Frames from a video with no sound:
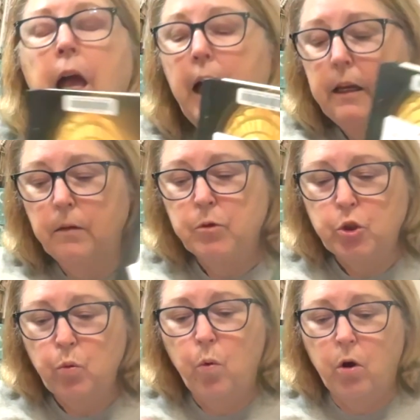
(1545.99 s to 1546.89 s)
I am
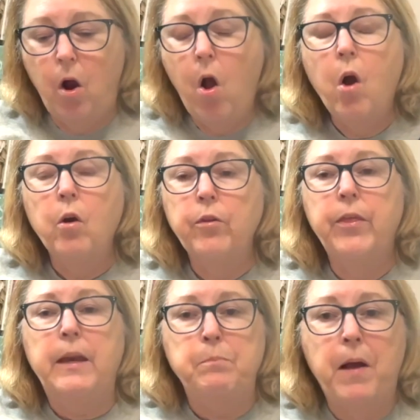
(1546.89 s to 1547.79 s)
sure Hearth
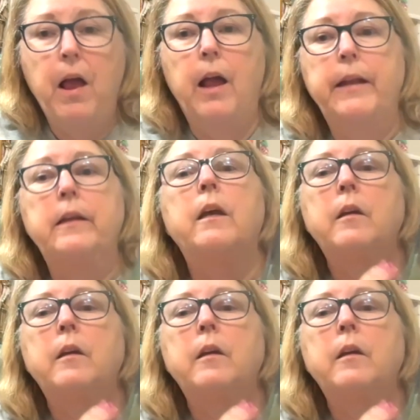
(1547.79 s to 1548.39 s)
and Pine